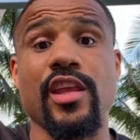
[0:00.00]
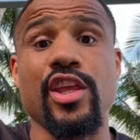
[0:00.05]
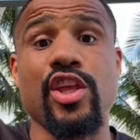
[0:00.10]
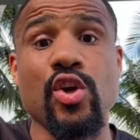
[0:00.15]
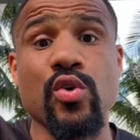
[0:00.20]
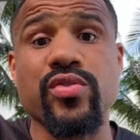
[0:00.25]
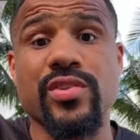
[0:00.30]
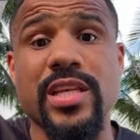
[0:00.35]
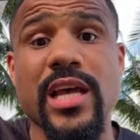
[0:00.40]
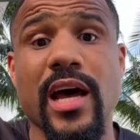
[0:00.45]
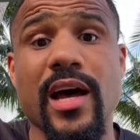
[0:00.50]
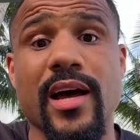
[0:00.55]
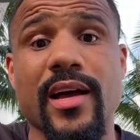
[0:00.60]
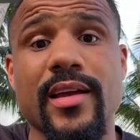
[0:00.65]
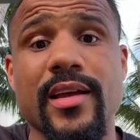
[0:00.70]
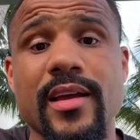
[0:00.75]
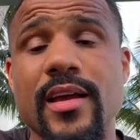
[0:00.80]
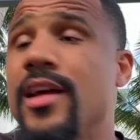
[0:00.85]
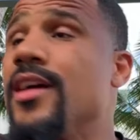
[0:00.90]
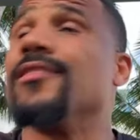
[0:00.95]
You
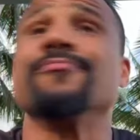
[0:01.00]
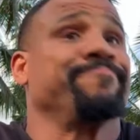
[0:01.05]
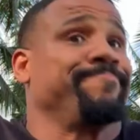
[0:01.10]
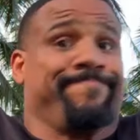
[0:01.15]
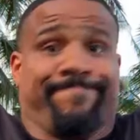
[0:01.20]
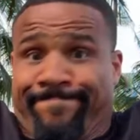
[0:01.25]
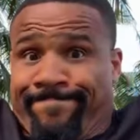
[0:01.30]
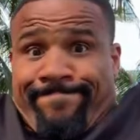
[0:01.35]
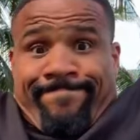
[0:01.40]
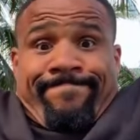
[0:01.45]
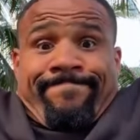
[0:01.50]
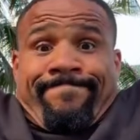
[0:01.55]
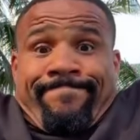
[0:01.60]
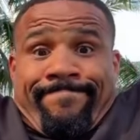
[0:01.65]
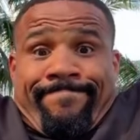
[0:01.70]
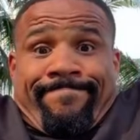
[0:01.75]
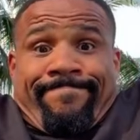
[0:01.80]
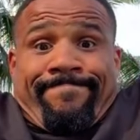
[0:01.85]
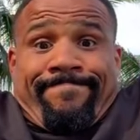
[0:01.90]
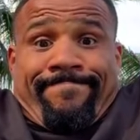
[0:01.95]
suck.
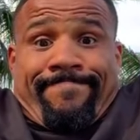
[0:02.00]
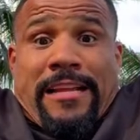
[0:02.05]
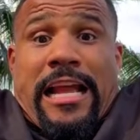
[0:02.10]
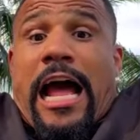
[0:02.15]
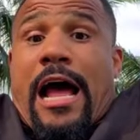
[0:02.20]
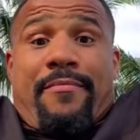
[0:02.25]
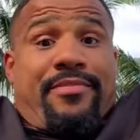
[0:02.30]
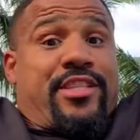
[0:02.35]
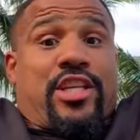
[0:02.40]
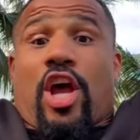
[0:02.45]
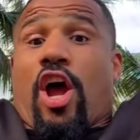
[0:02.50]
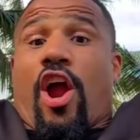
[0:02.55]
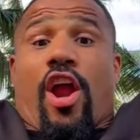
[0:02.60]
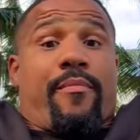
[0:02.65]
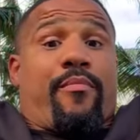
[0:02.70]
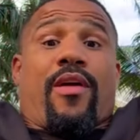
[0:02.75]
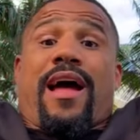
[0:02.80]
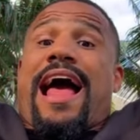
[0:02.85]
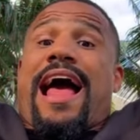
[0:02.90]
I'm sorry,